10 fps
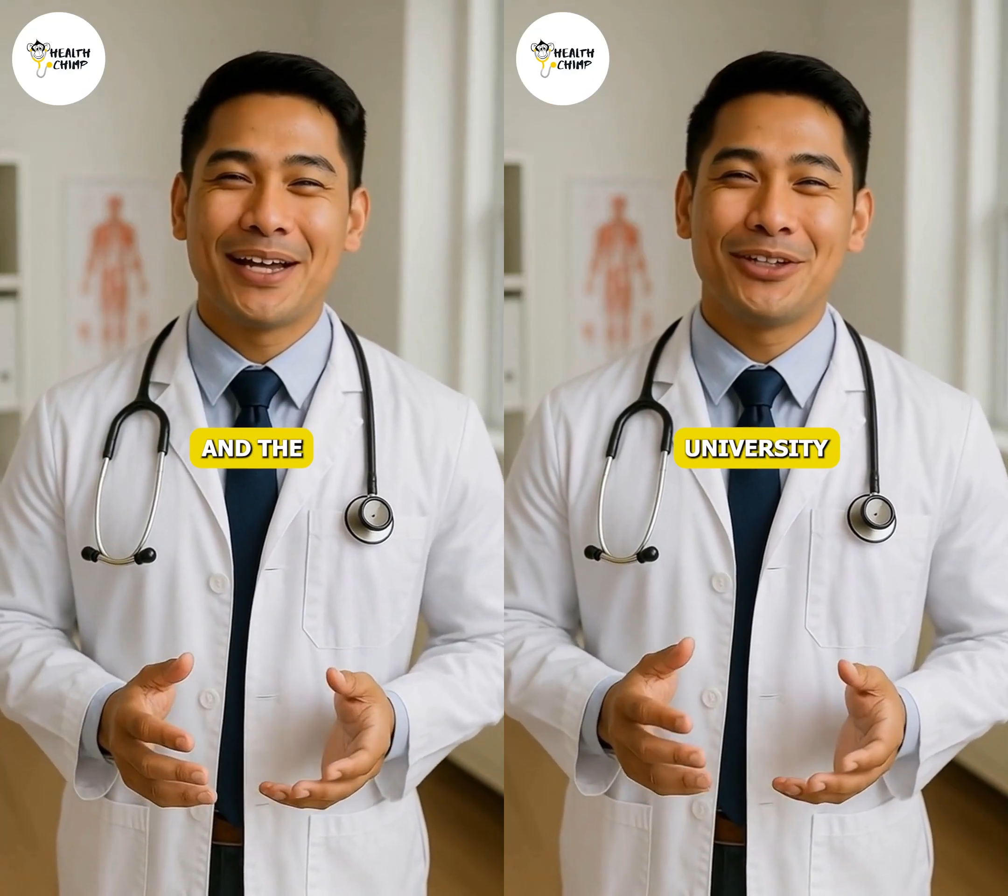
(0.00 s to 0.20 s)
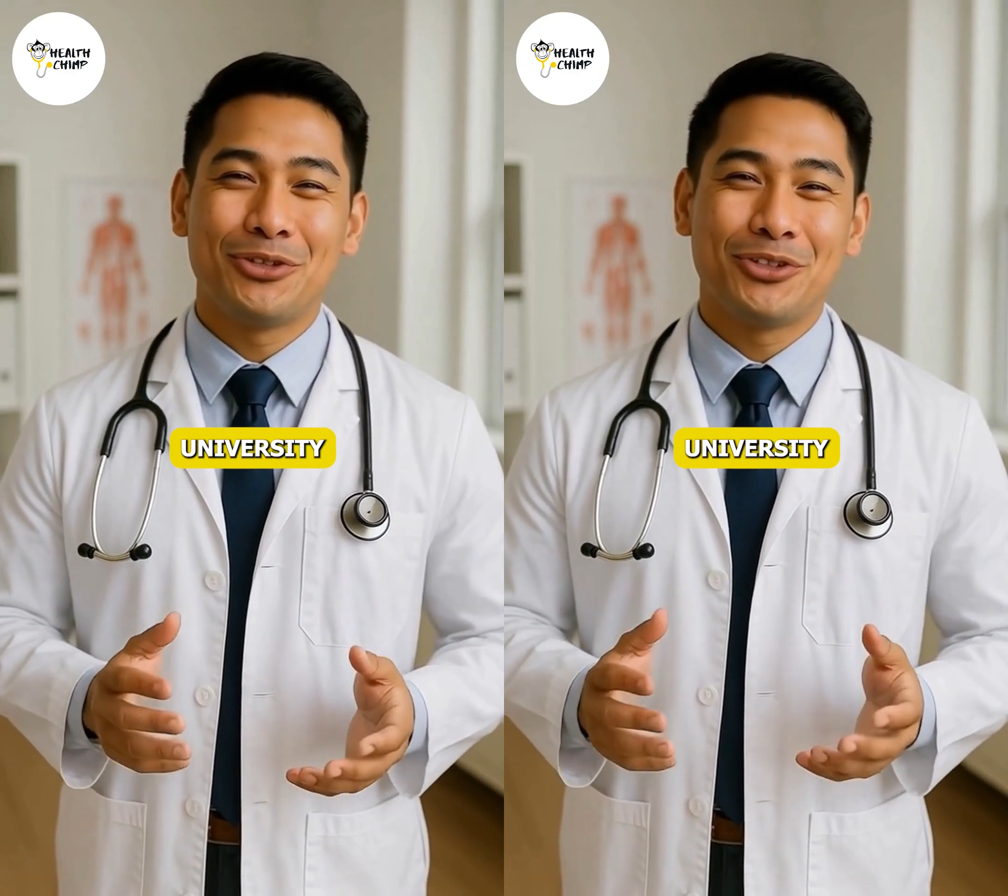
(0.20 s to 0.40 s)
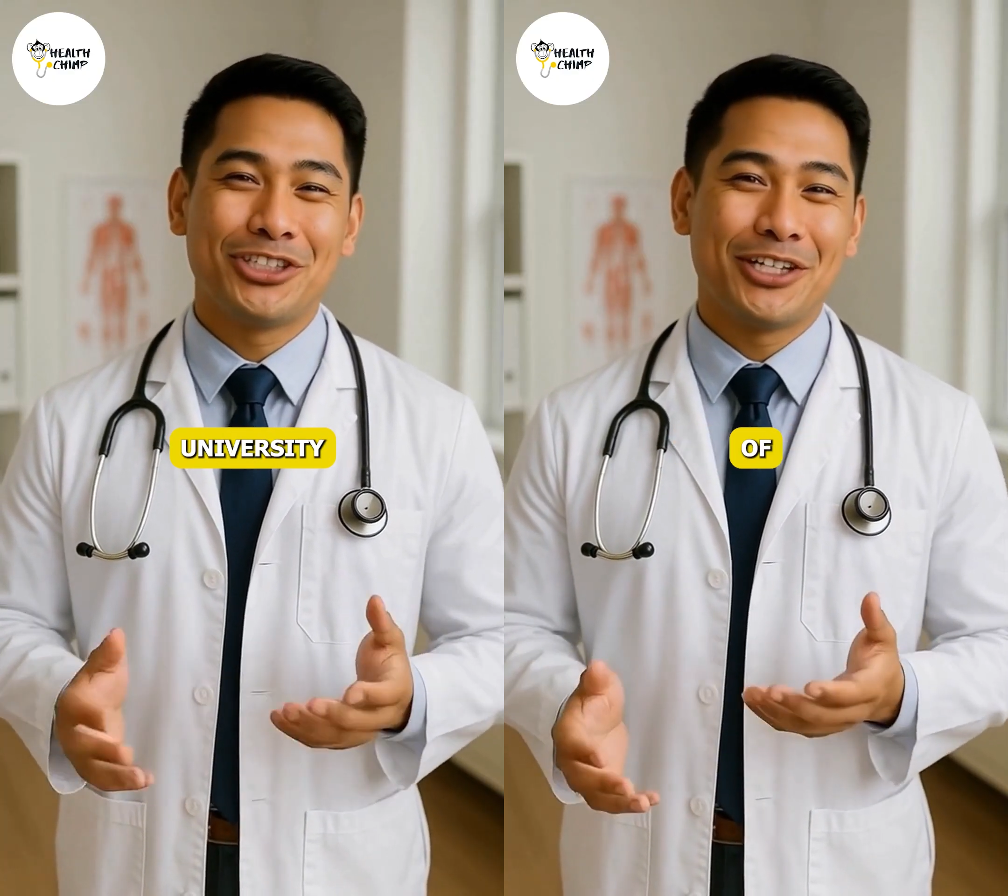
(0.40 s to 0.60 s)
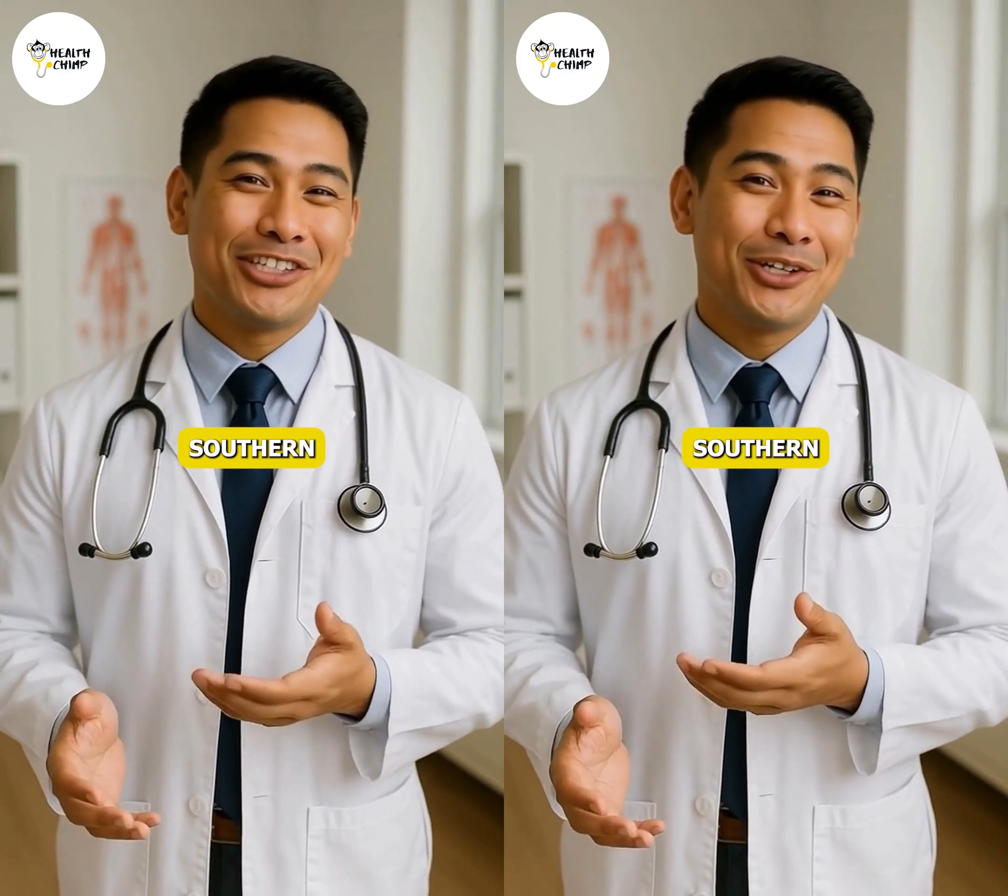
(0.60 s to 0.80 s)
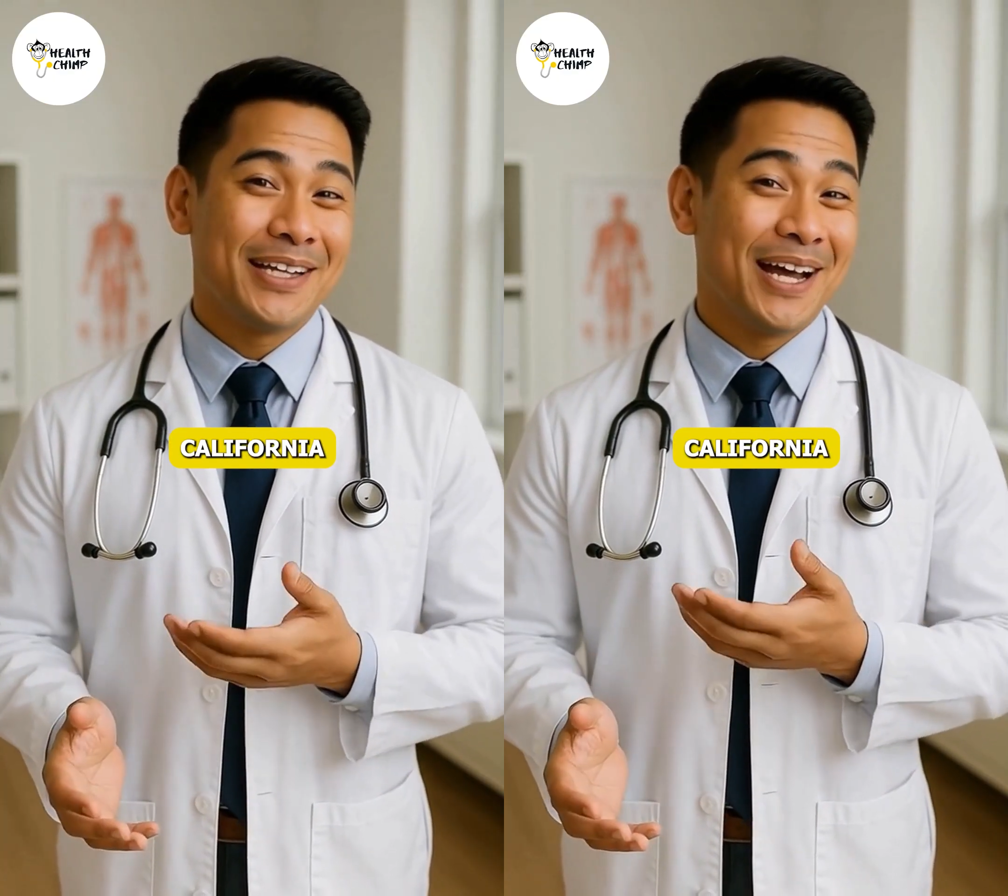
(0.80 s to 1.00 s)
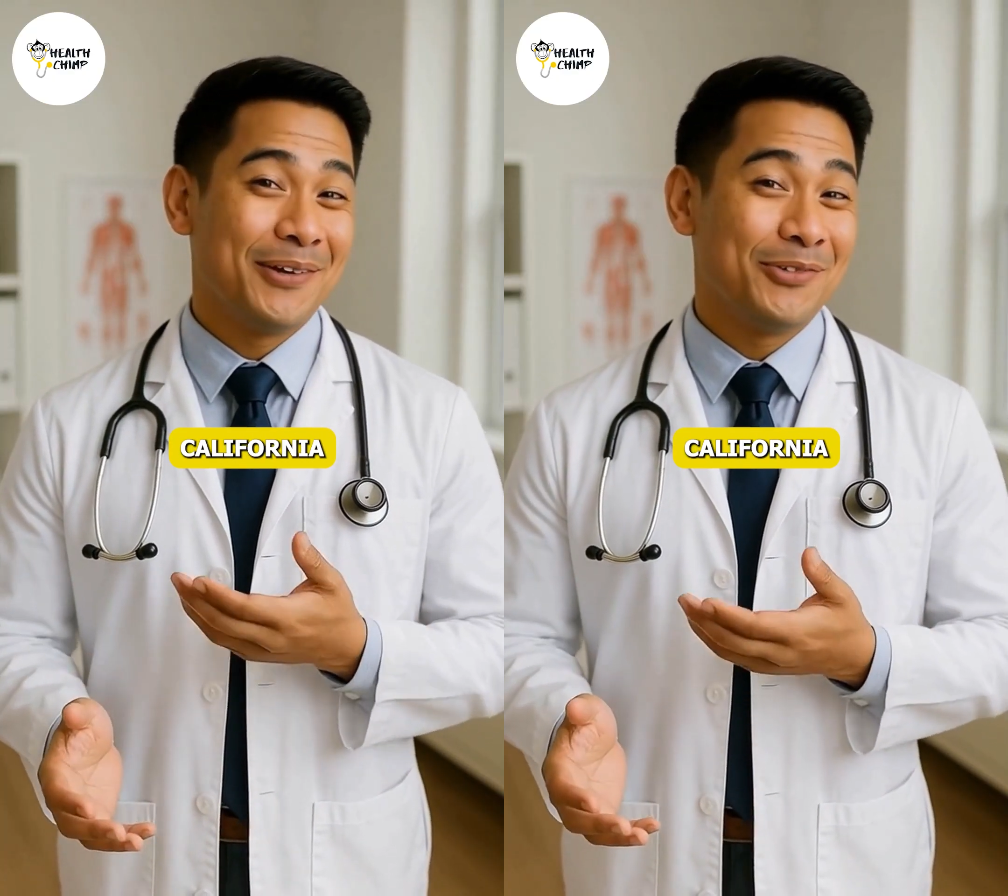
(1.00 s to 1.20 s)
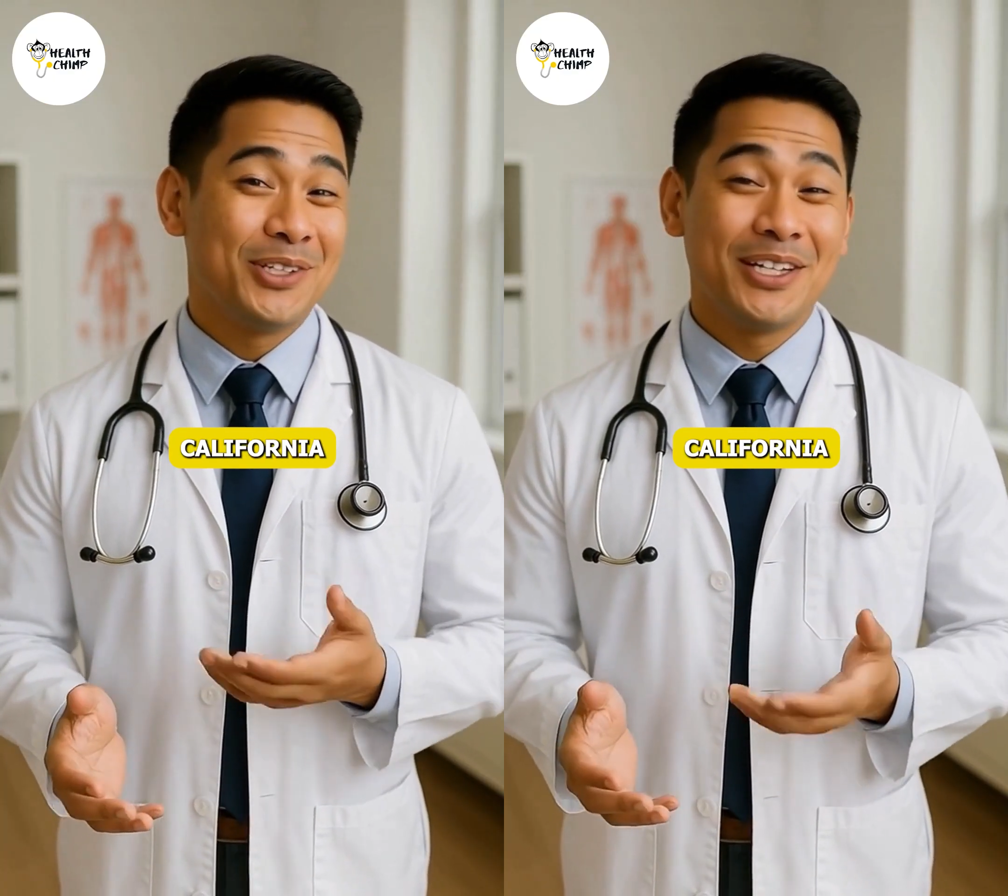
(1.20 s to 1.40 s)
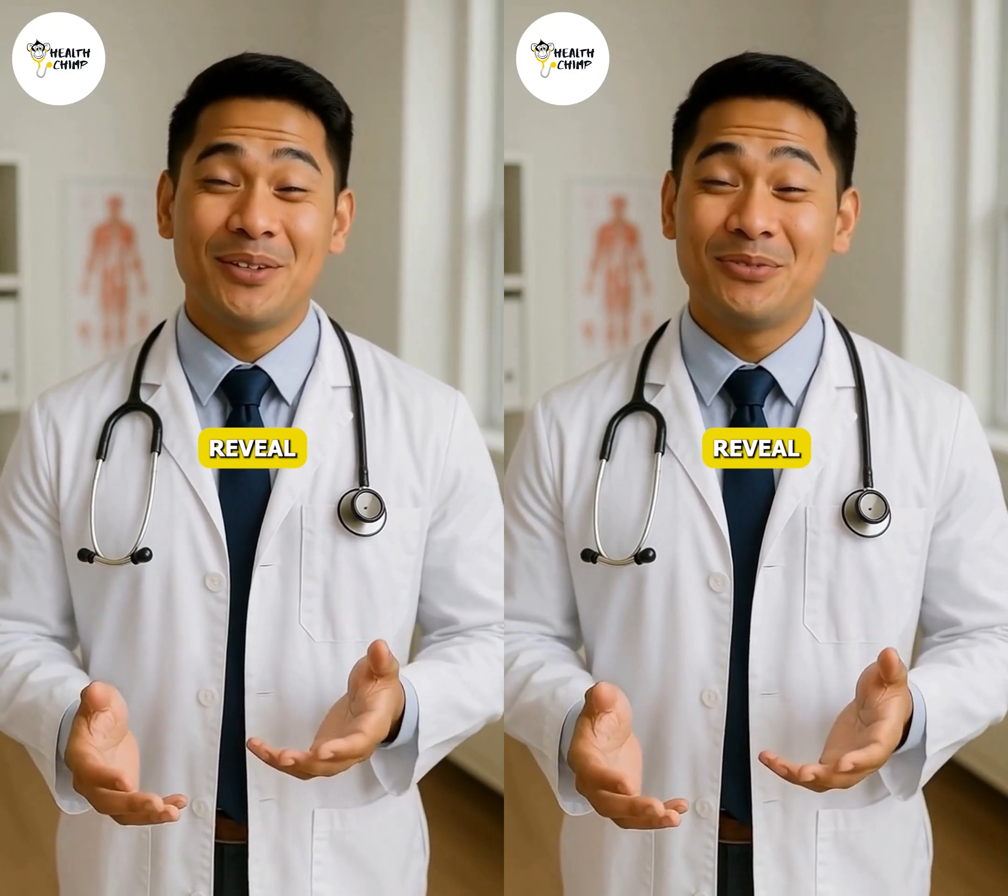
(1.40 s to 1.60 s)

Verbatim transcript: and the University of Southern California